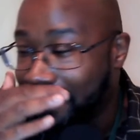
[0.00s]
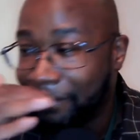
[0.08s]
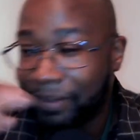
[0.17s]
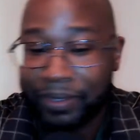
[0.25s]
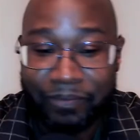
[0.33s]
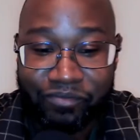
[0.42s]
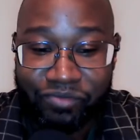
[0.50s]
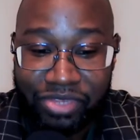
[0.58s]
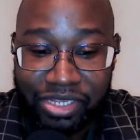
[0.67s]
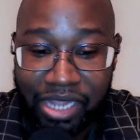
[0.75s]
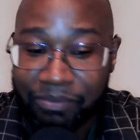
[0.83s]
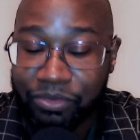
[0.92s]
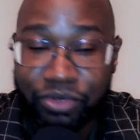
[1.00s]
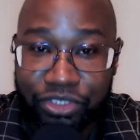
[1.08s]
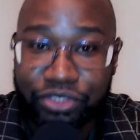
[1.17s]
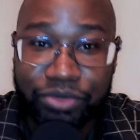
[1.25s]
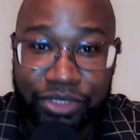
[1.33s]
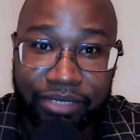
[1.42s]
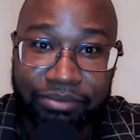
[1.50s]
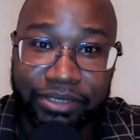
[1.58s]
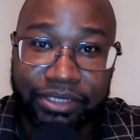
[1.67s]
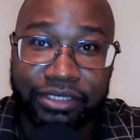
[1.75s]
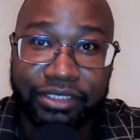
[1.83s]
But I'm going to do something,